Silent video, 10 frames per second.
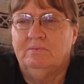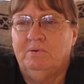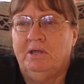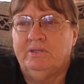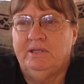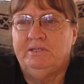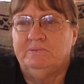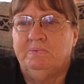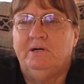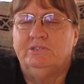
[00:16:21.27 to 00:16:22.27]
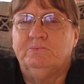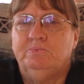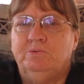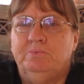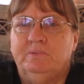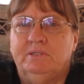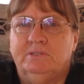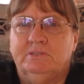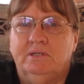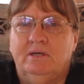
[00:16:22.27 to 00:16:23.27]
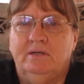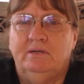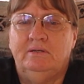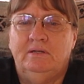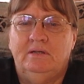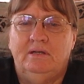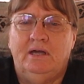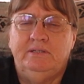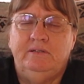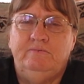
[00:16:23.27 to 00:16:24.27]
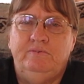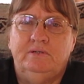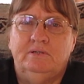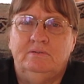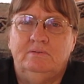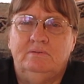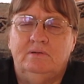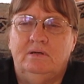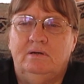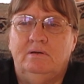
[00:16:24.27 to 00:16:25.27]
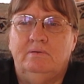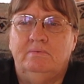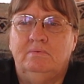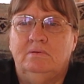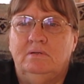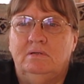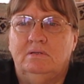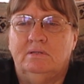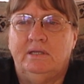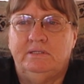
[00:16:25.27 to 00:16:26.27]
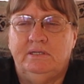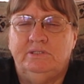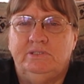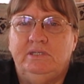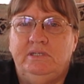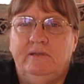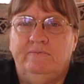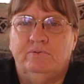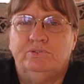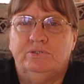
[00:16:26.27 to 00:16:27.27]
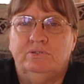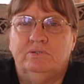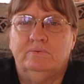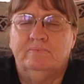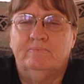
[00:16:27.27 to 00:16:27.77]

I think it's possible because uh, I did feel uh, like Dusty did for sure.